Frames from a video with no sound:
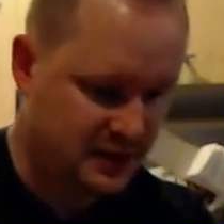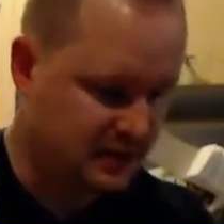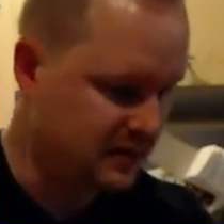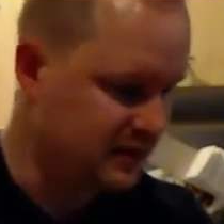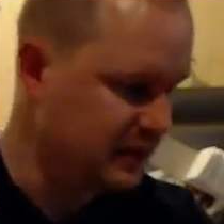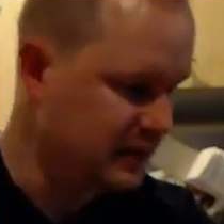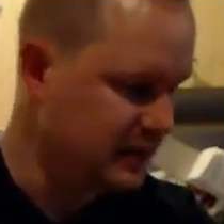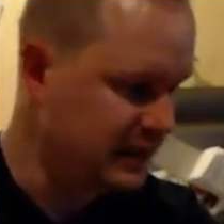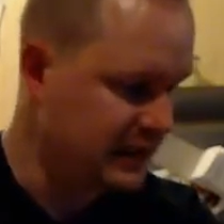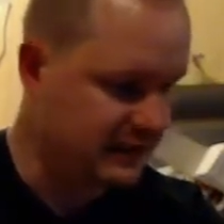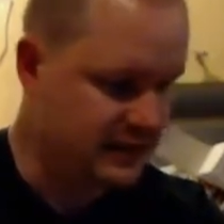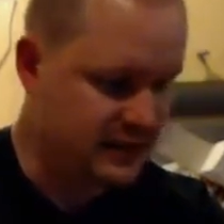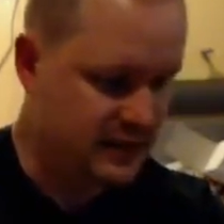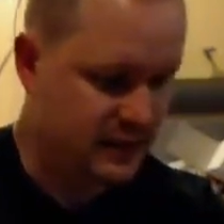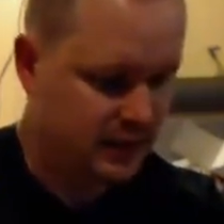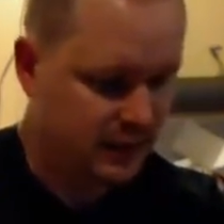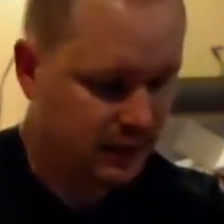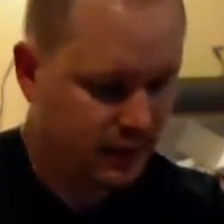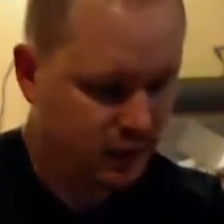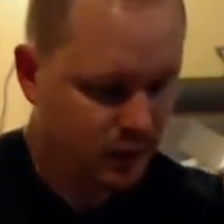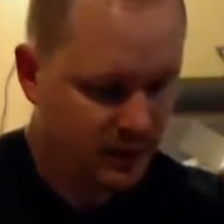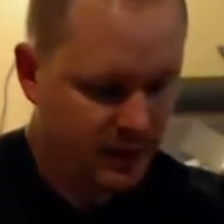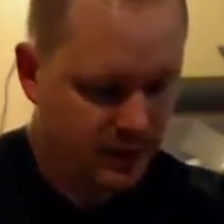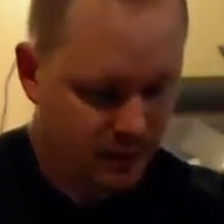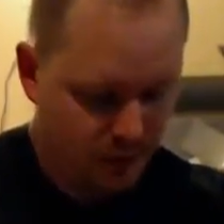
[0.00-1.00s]
It gives it a little
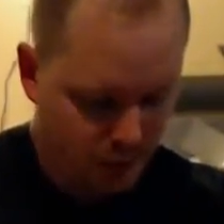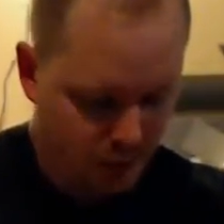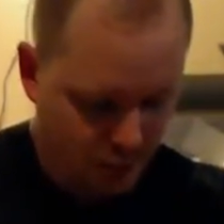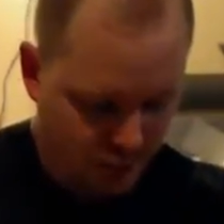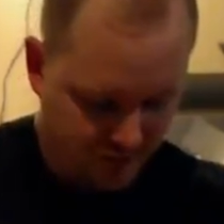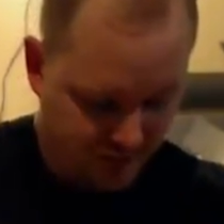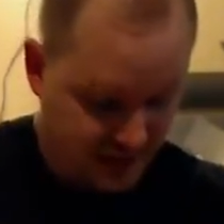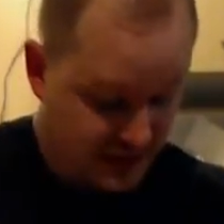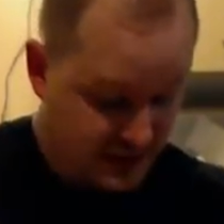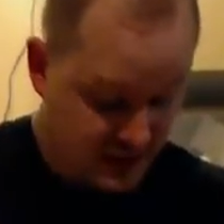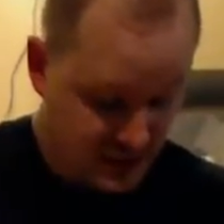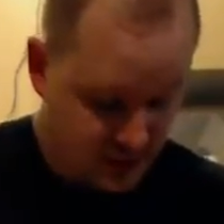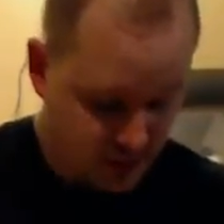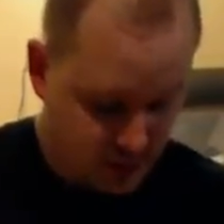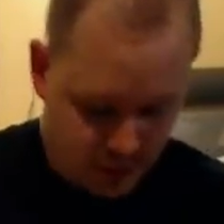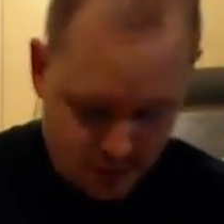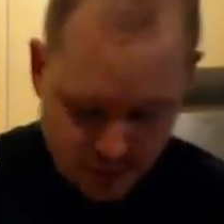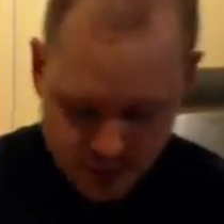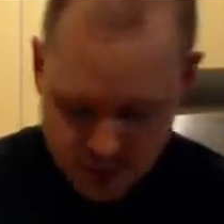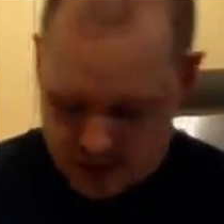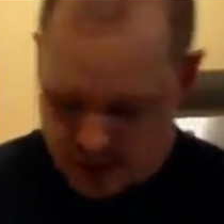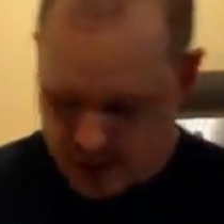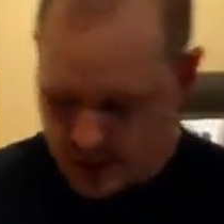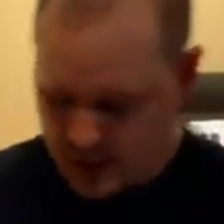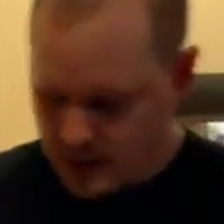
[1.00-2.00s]
bit more vegetables,
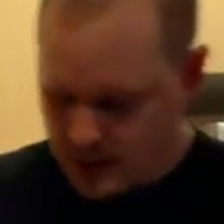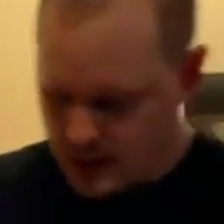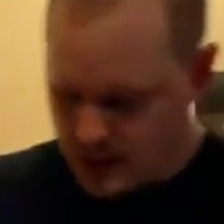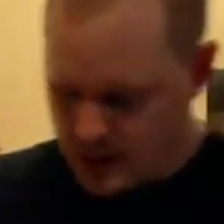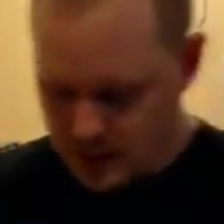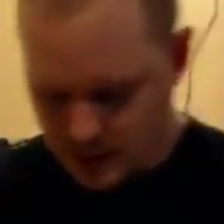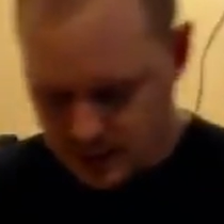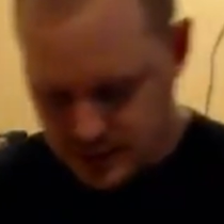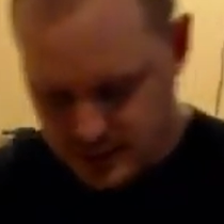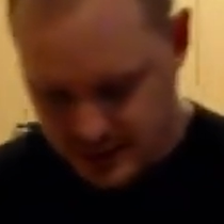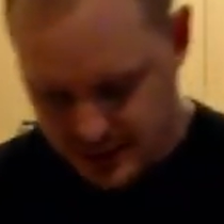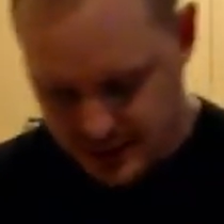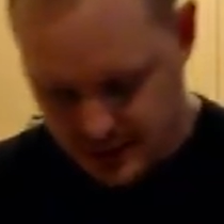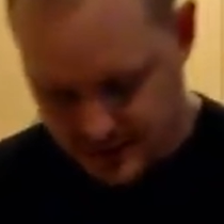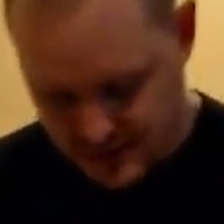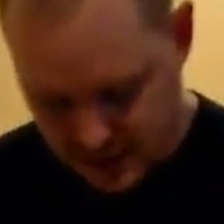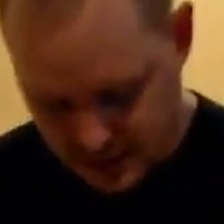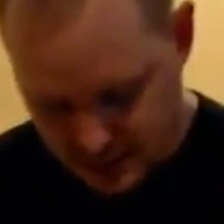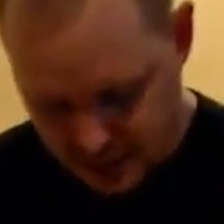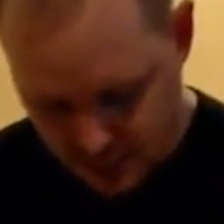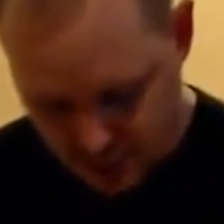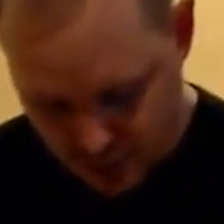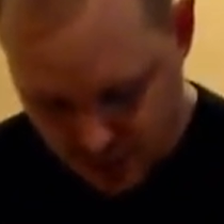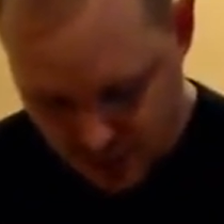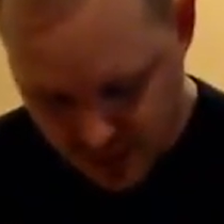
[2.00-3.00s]
also gives it a
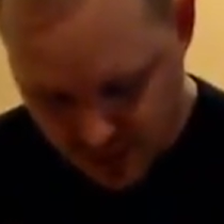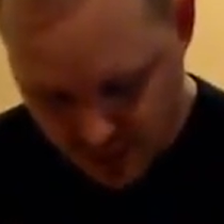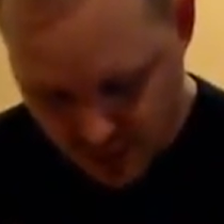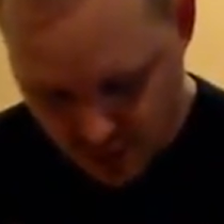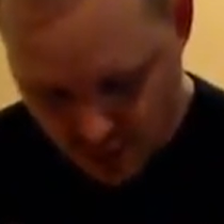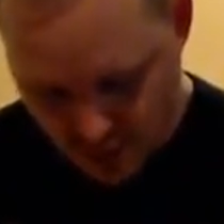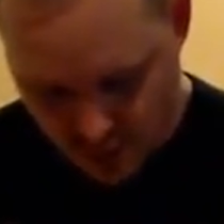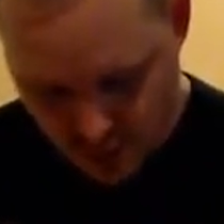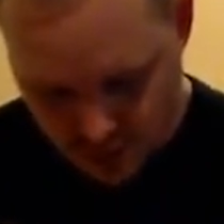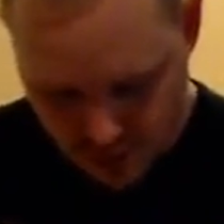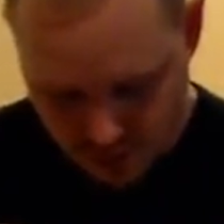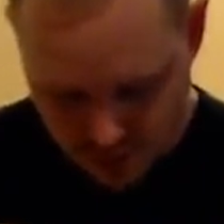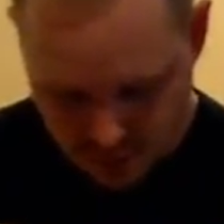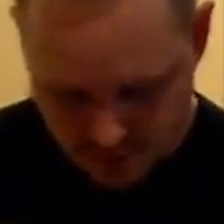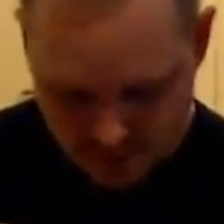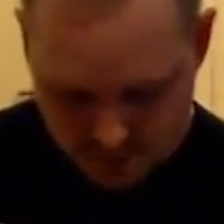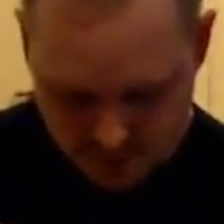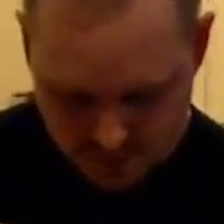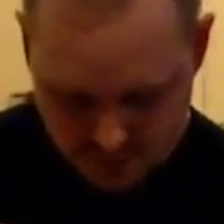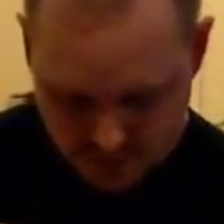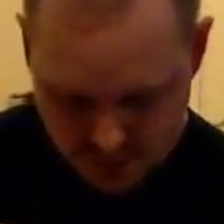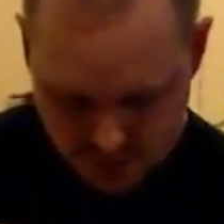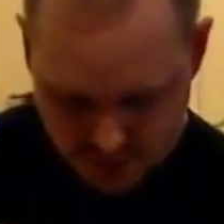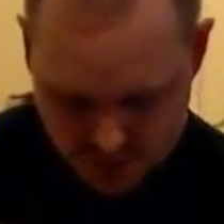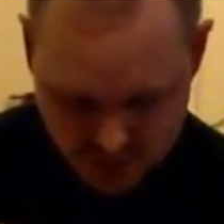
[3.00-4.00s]
little bit more,
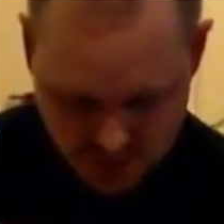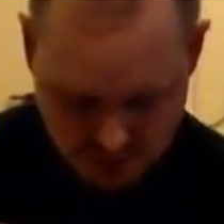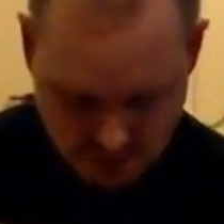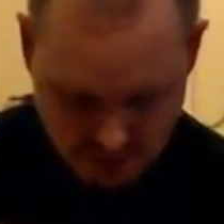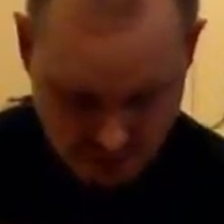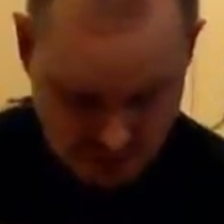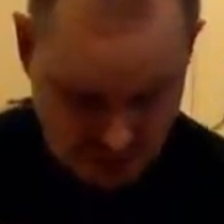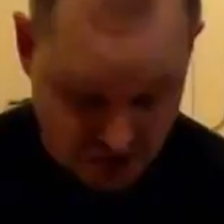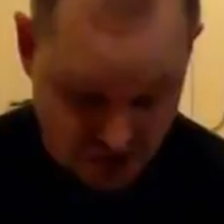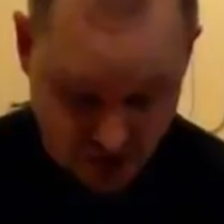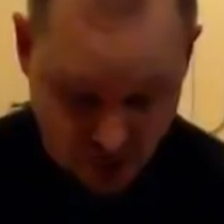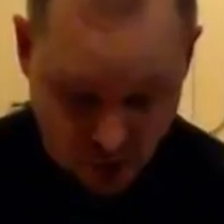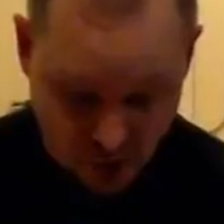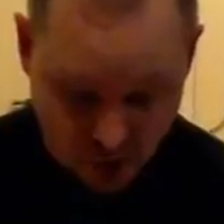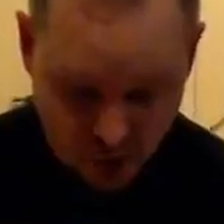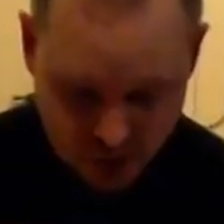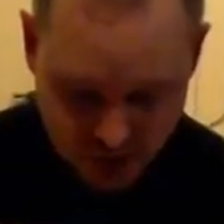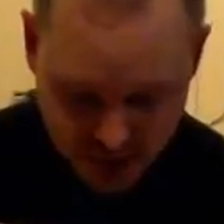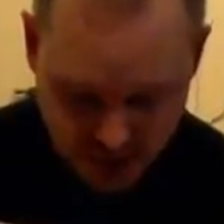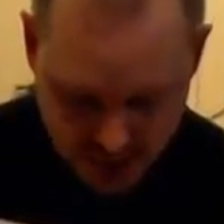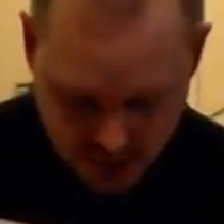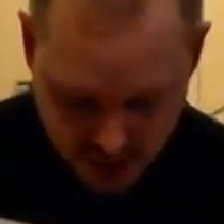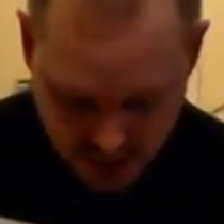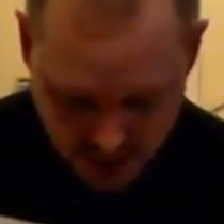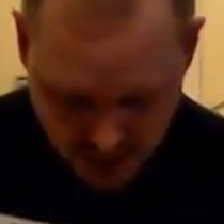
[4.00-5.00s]

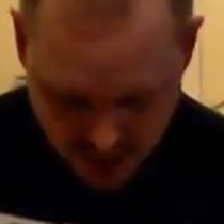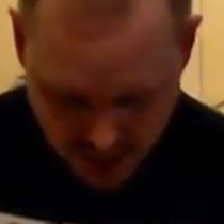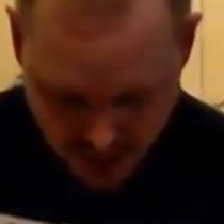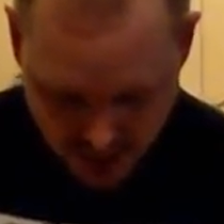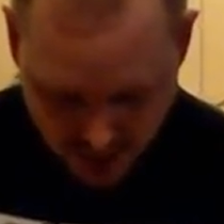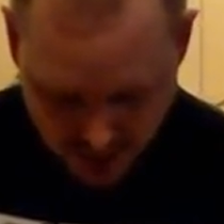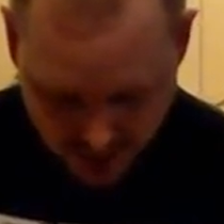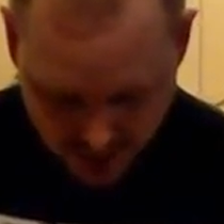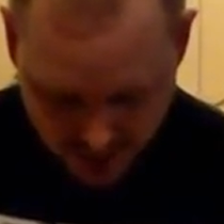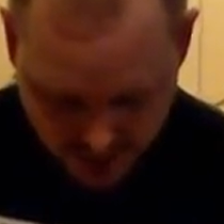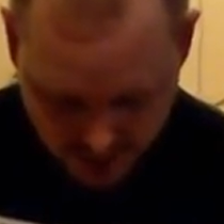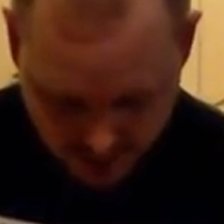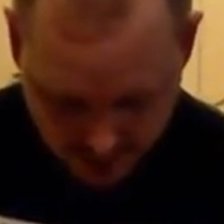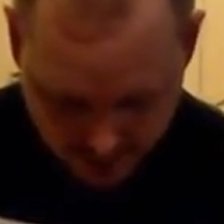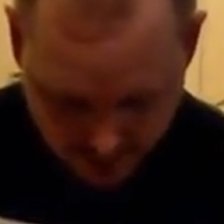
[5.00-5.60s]
sauce. I